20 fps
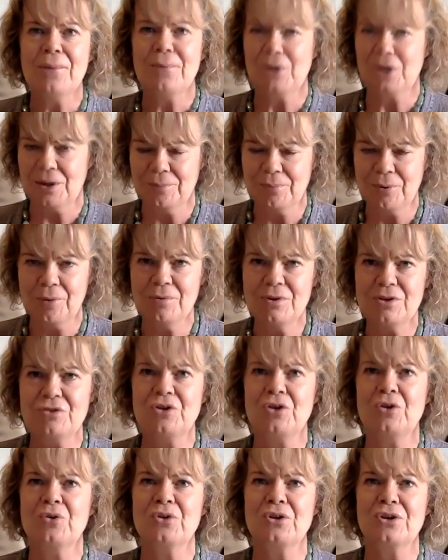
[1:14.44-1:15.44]
But I can
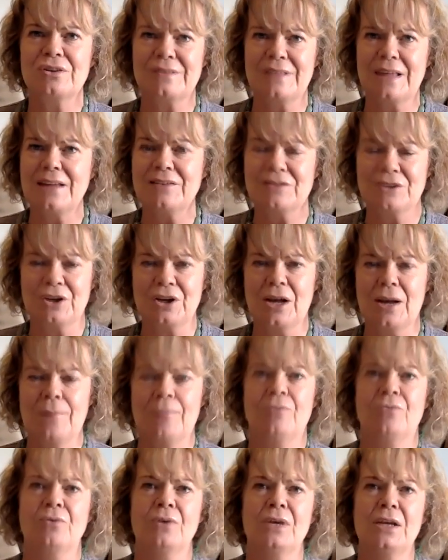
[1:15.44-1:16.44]
promise you that that's going to
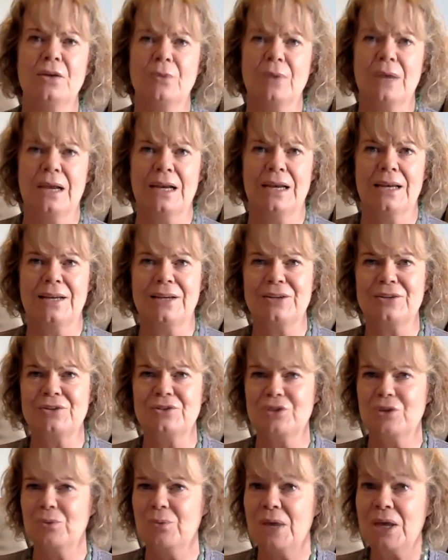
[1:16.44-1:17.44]
happen really quickly. And
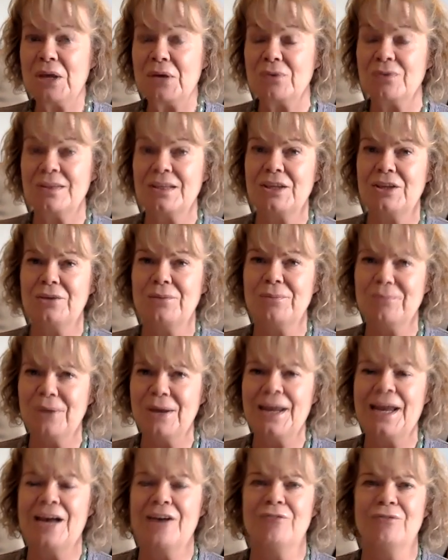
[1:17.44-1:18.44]
so where you think you
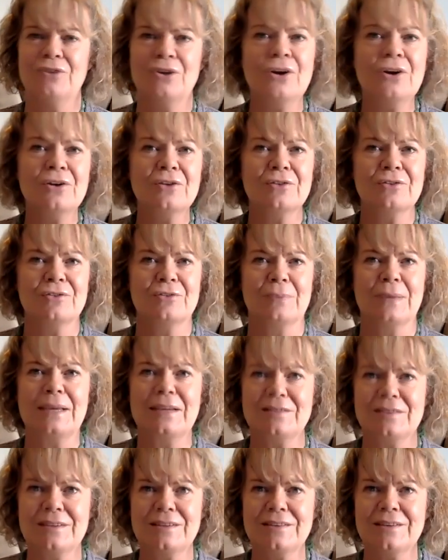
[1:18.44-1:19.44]
might have lots of
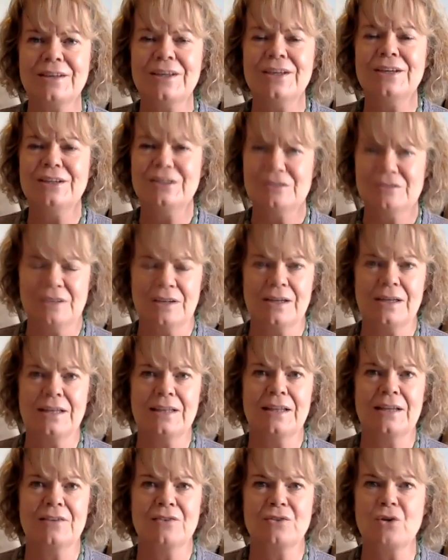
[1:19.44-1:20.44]
spaces, suddenly
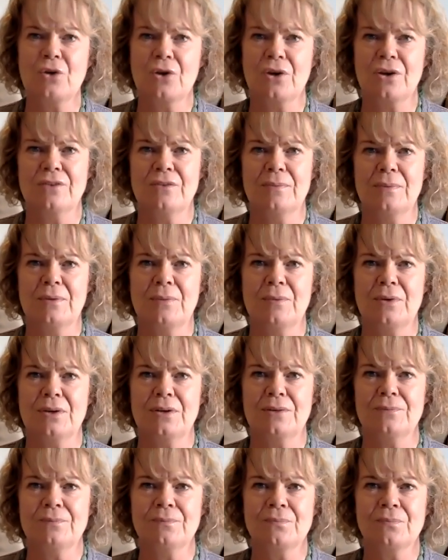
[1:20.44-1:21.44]
there's not going to be one.
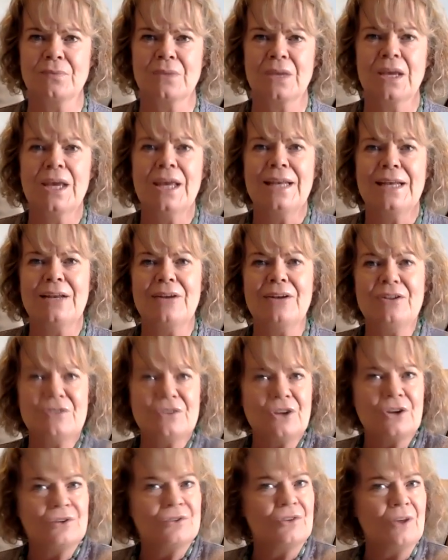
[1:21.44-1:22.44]
Now
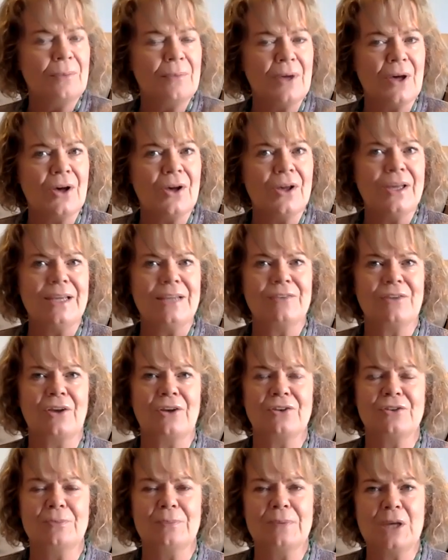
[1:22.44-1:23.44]
listen, our summer is
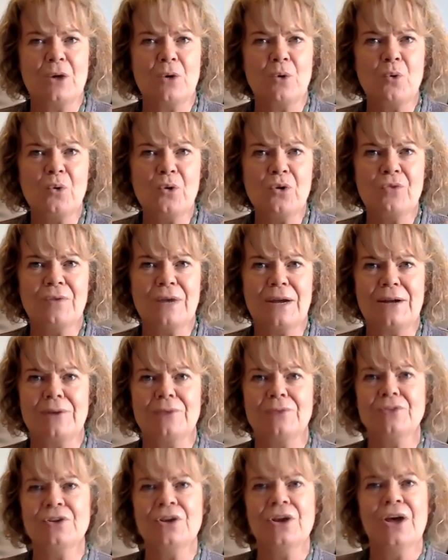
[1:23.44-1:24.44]
going to be all
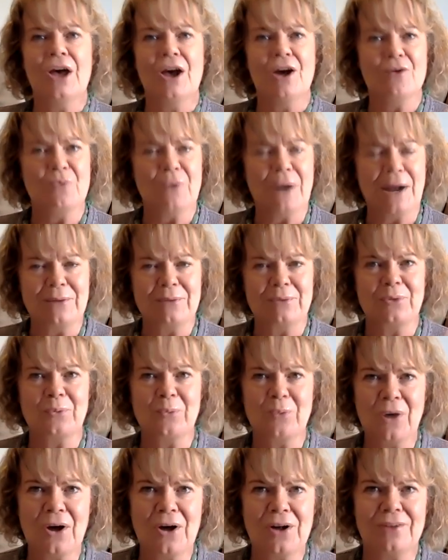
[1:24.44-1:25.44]
around the
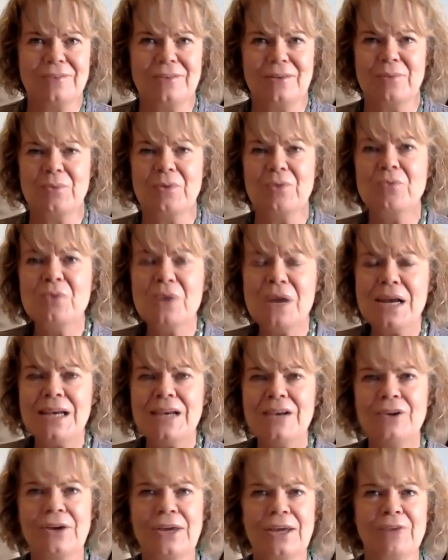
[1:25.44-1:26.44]
world, and we're
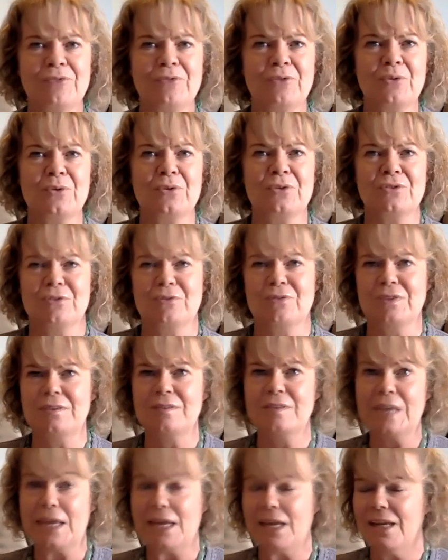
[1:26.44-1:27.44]
really looking forward to
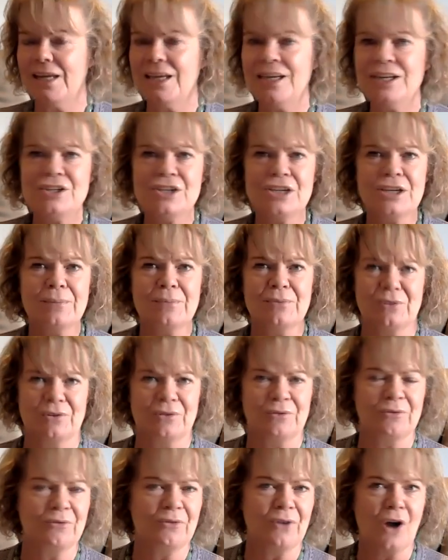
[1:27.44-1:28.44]
visiting Egypt
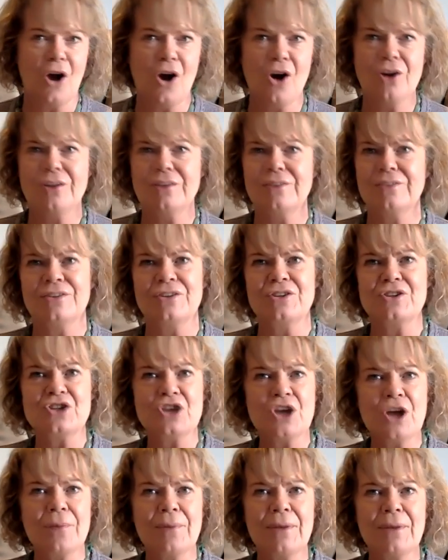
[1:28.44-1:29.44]
and France and
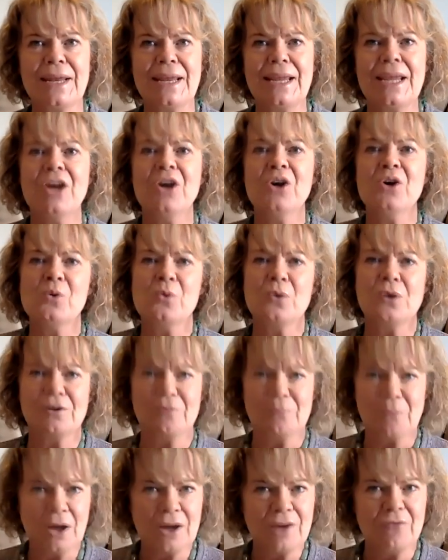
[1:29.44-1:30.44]
Germany. One
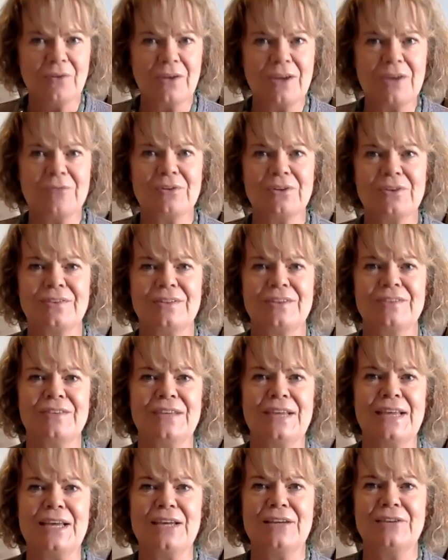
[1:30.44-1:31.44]
of my favourites this
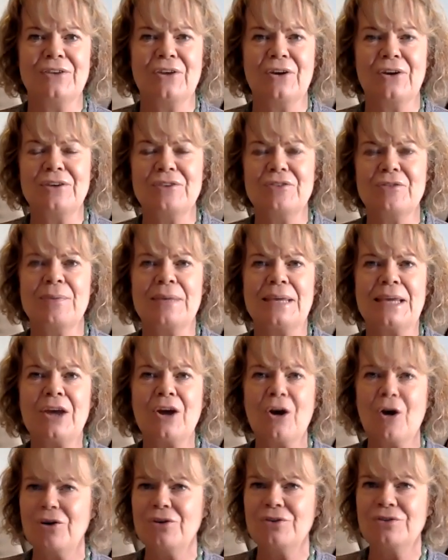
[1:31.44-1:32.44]
year is going to be
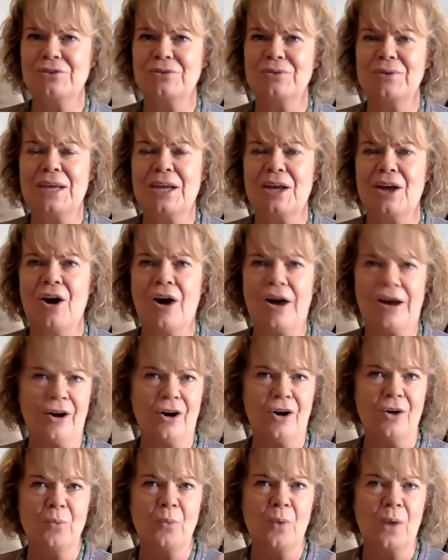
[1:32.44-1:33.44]
Costa Rica. I
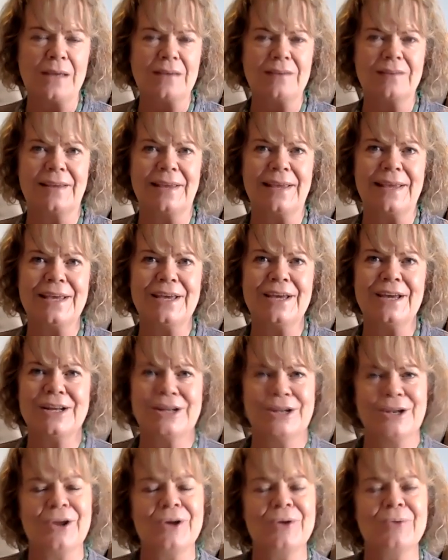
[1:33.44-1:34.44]
can't wait to hear
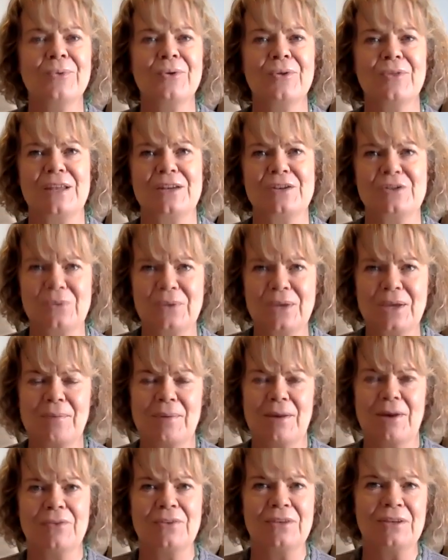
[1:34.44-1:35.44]
and learn what they're doing
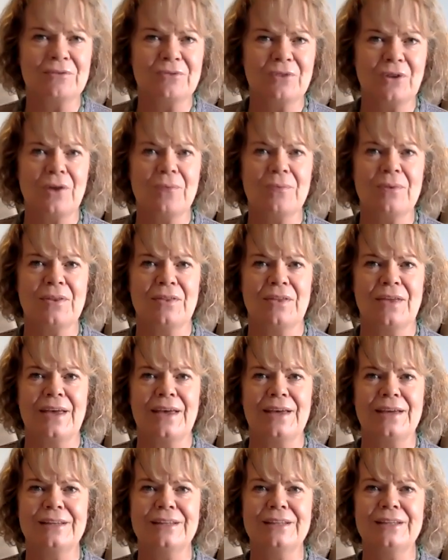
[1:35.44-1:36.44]
about the environment
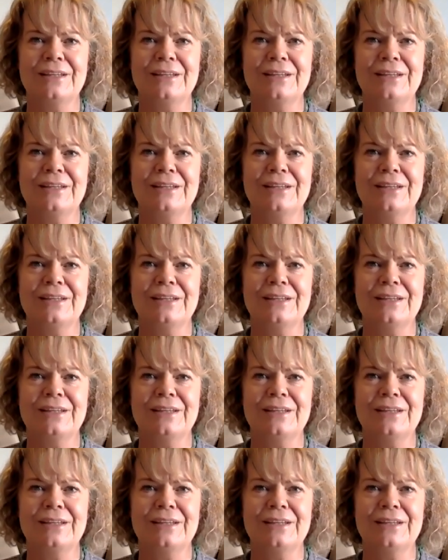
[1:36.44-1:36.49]
there.